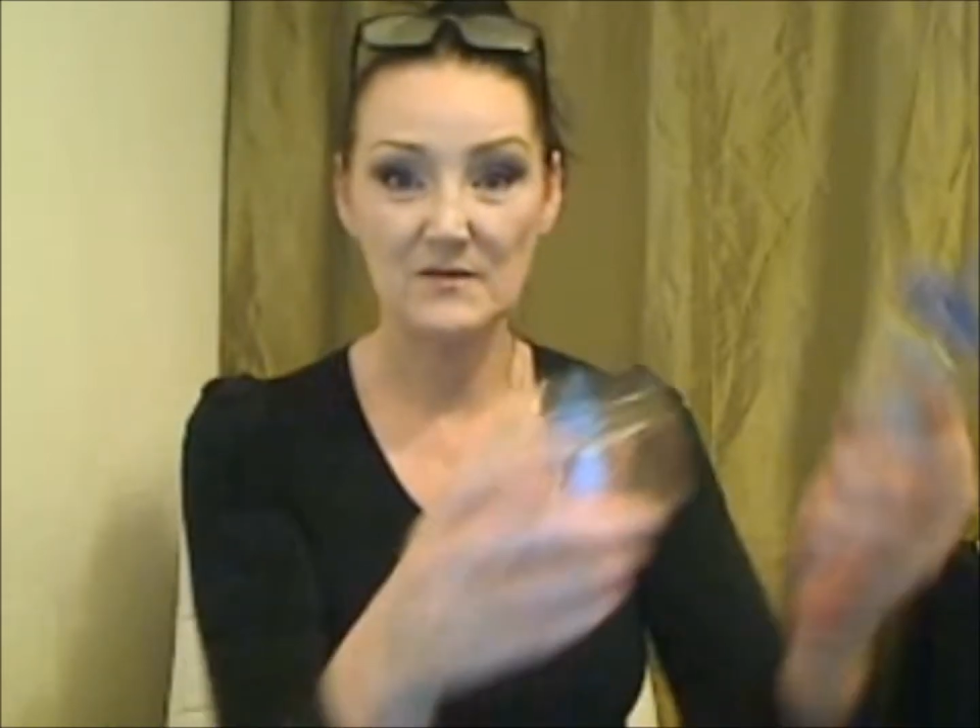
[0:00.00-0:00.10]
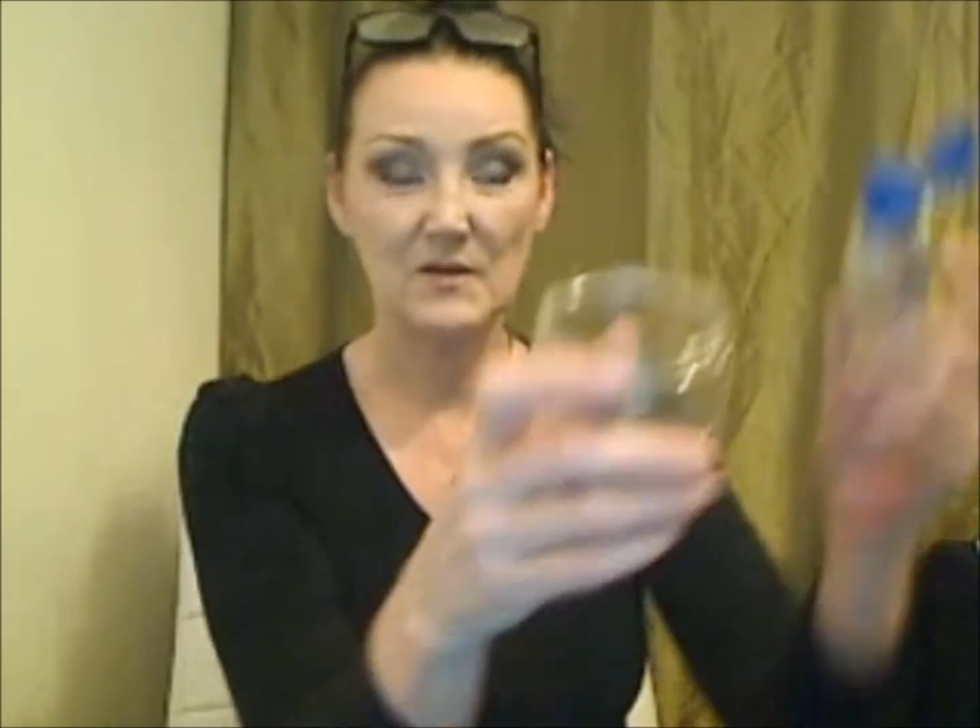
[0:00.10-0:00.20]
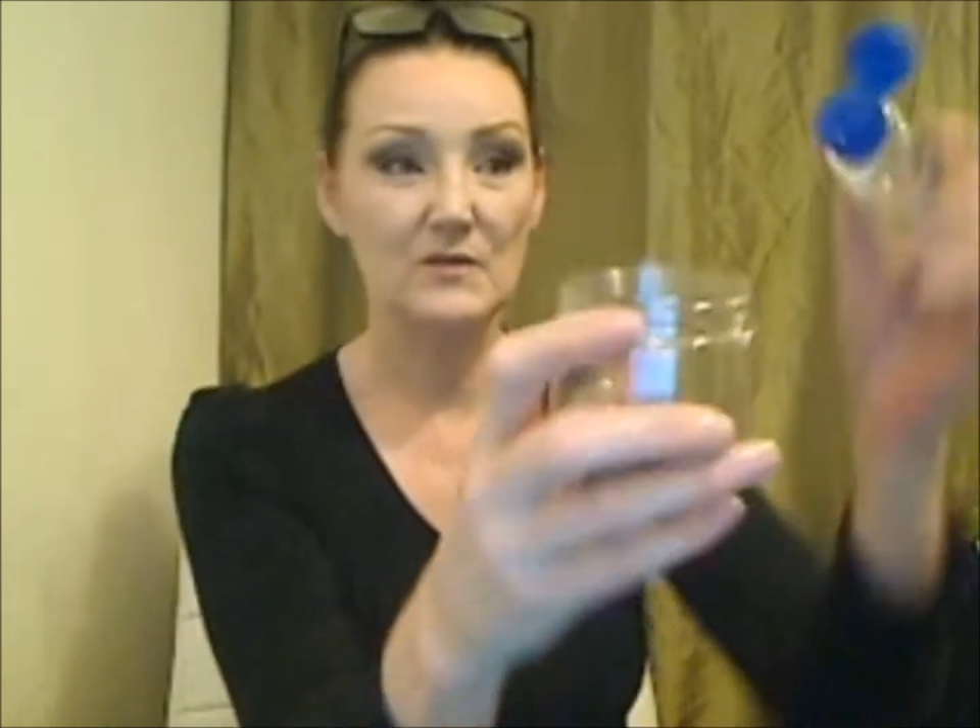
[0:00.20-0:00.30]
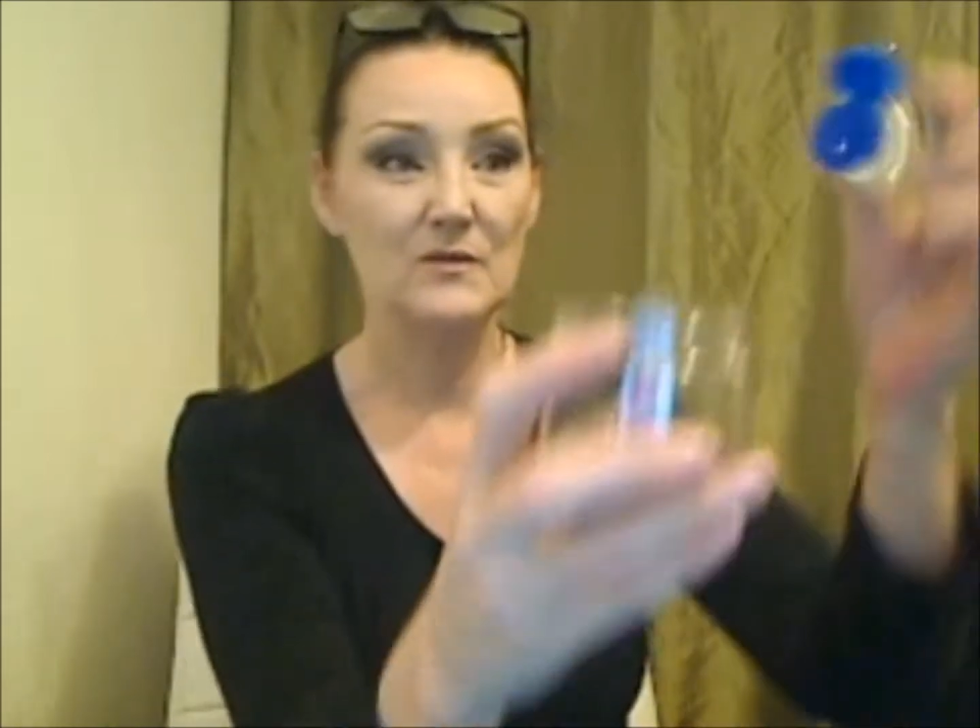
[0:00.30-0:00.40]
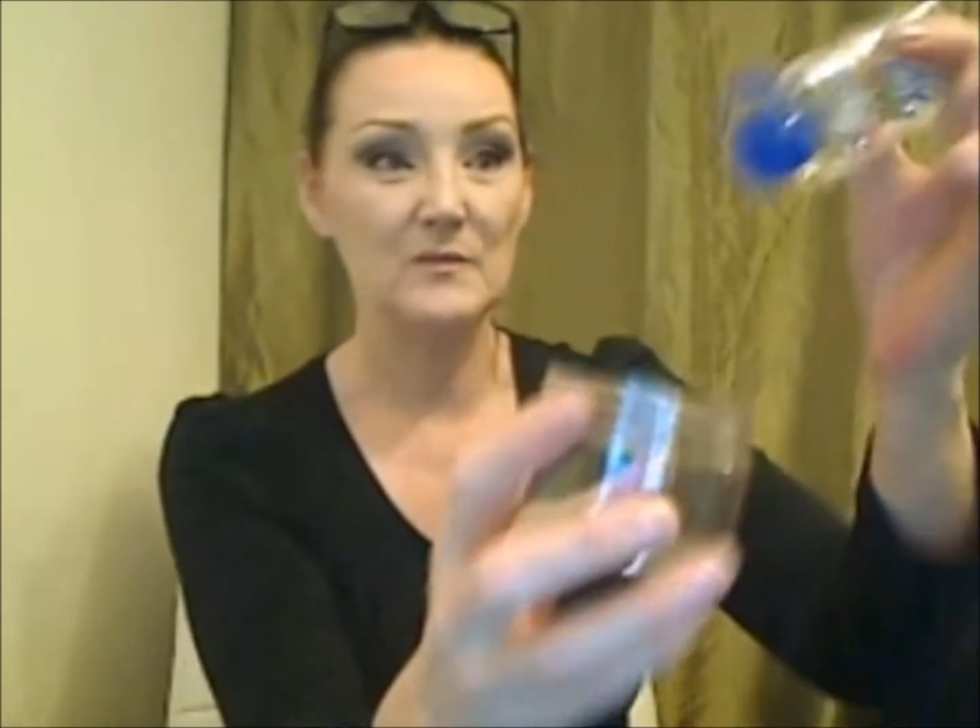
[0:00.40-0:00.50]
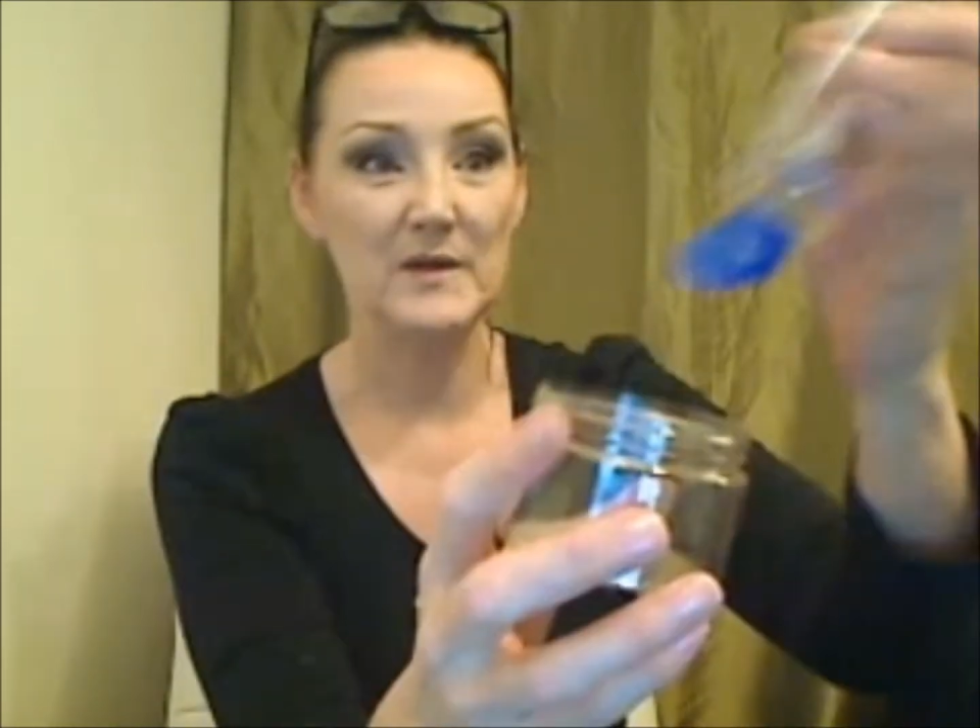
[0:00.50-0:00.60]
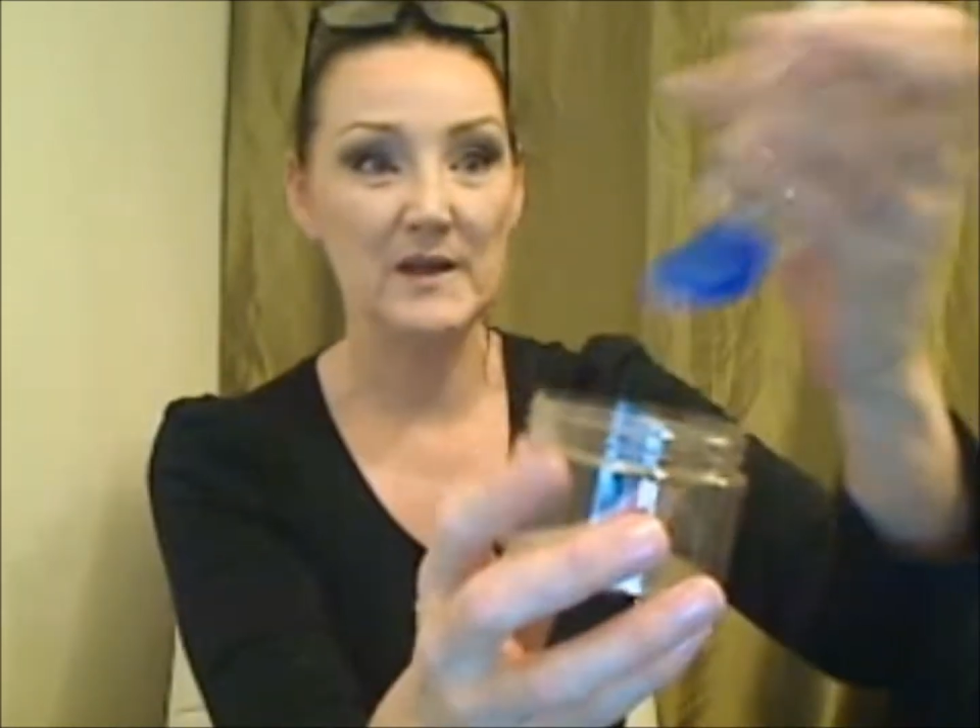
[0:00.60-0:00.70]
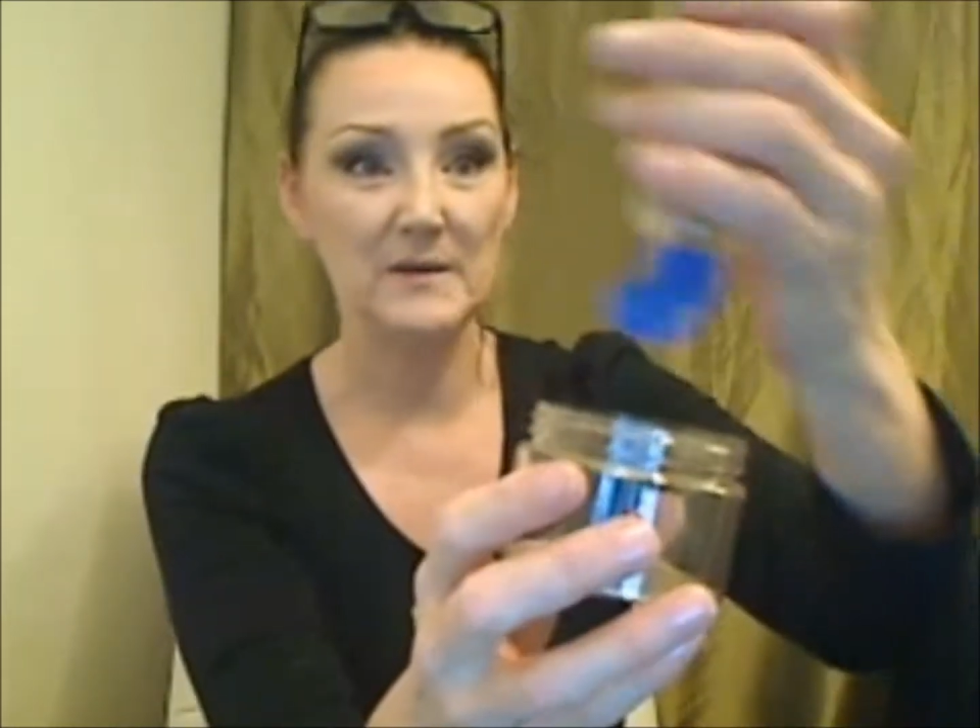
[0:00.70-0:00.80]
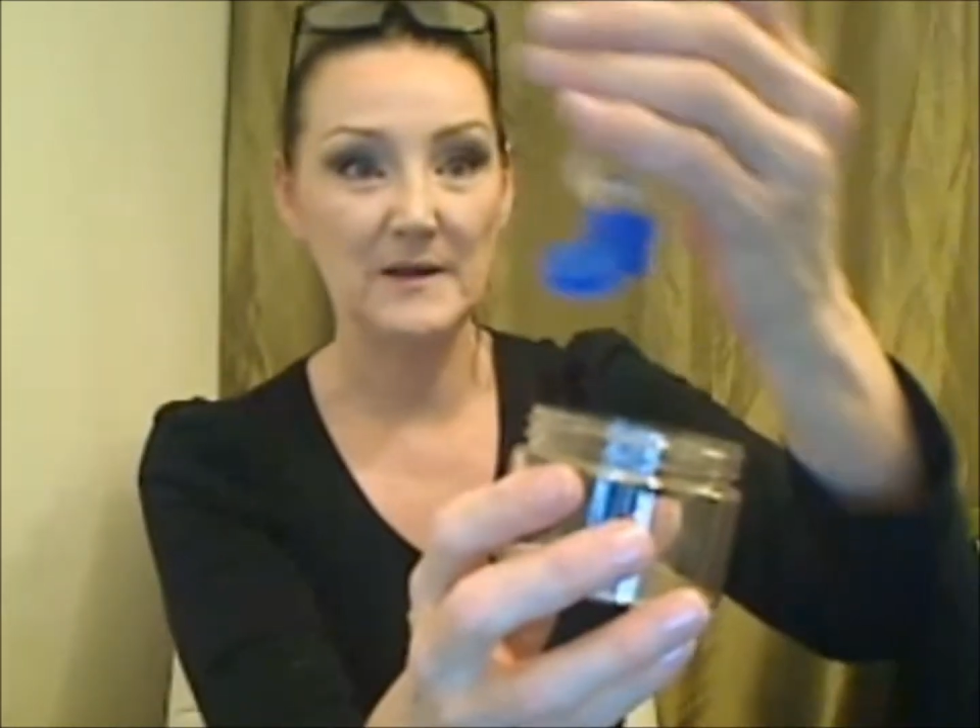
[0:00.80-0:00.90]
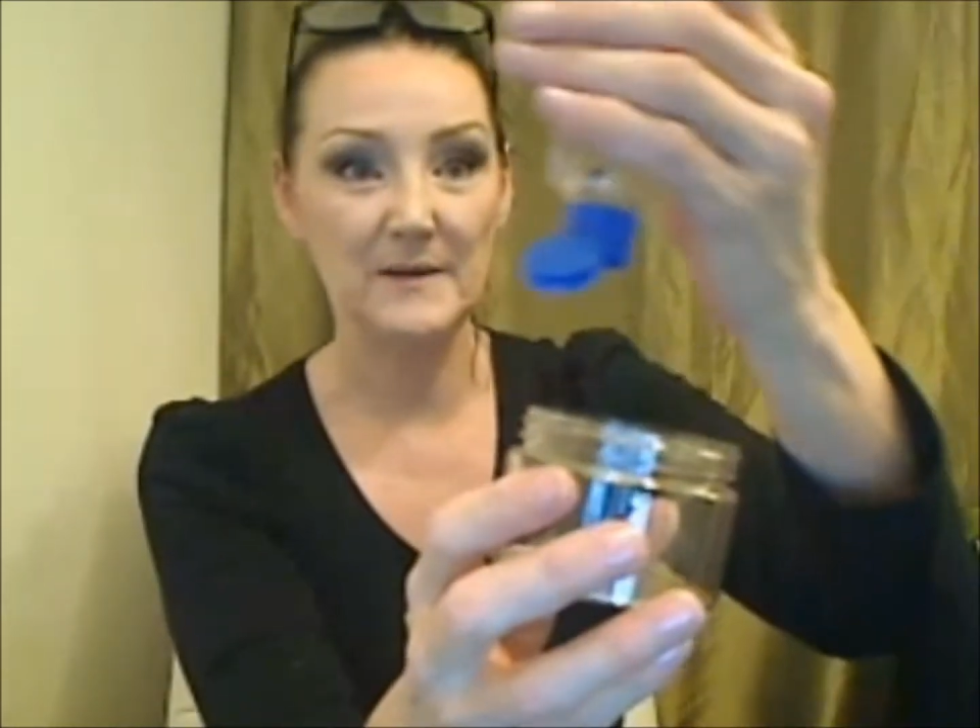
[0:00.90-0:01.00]
going to go. But
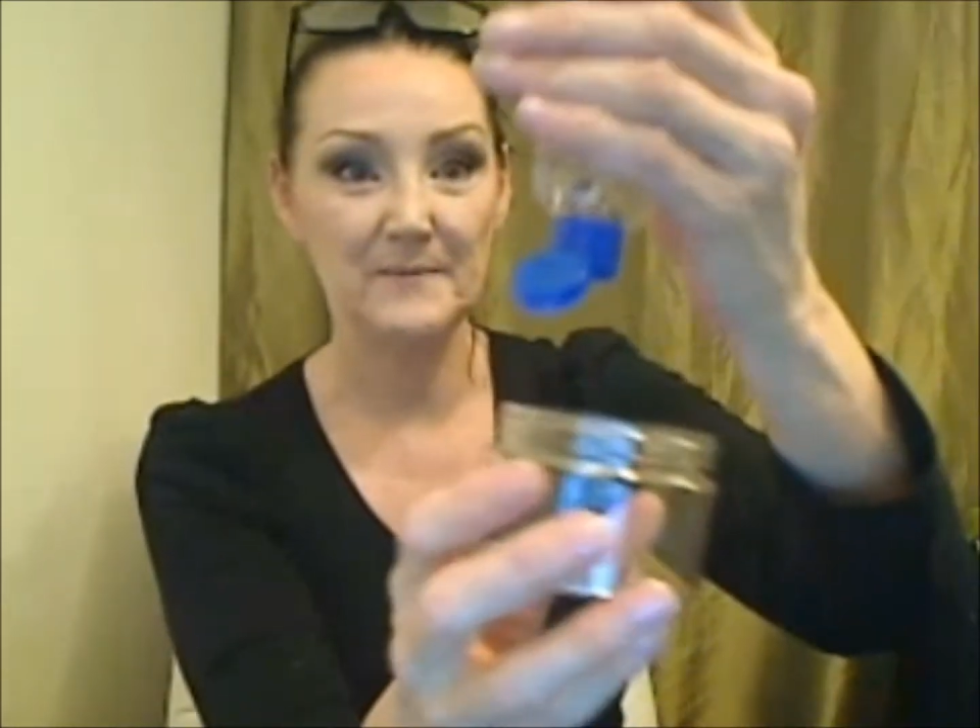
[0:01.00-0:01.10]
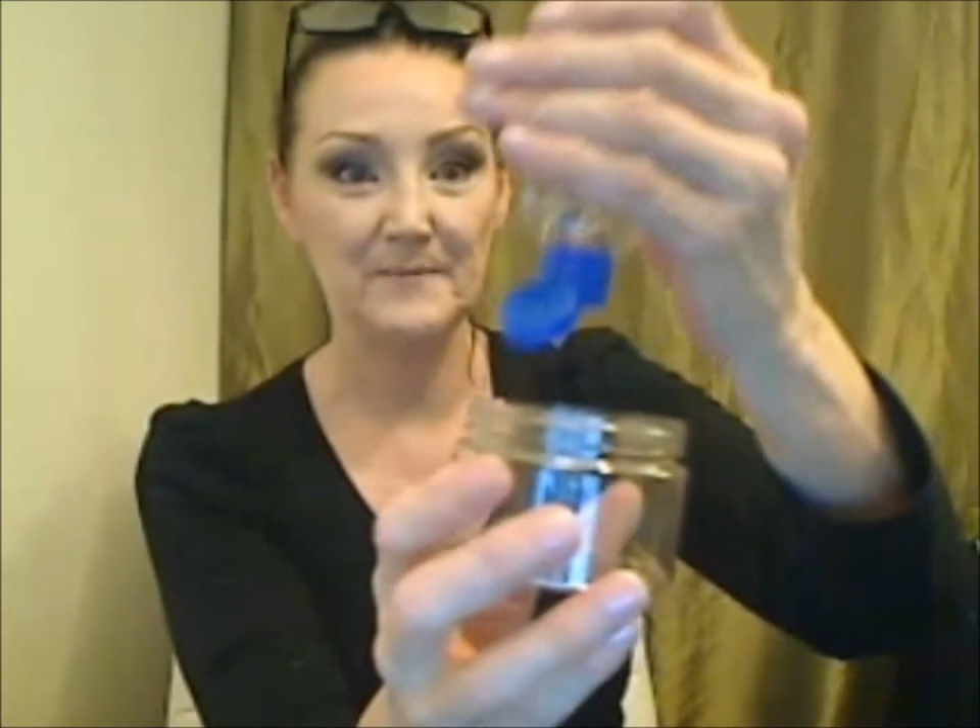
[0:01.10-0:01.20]
anyway,